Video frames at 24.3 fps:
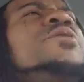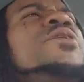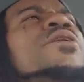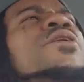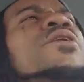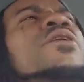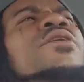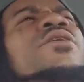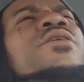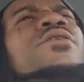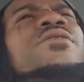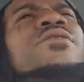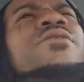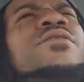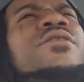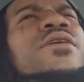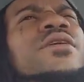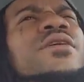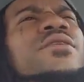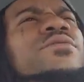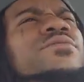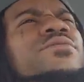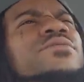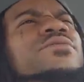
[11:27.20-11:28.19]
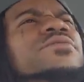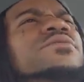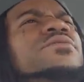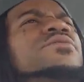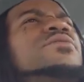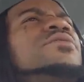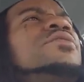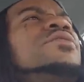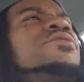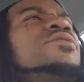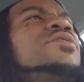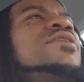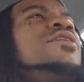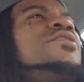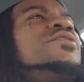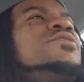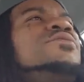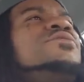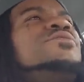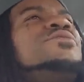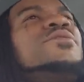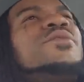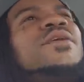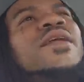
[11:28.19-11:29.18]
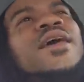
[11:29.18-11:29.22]
BR? Damn, all you got to
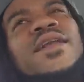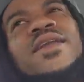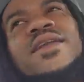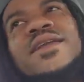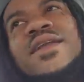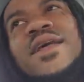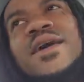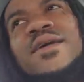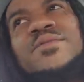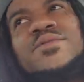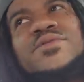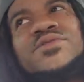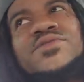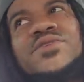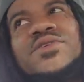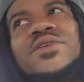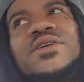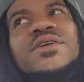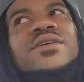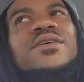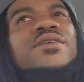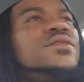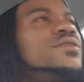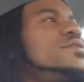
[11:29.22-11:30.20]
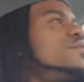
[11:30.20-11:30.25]
do is go down the damn street.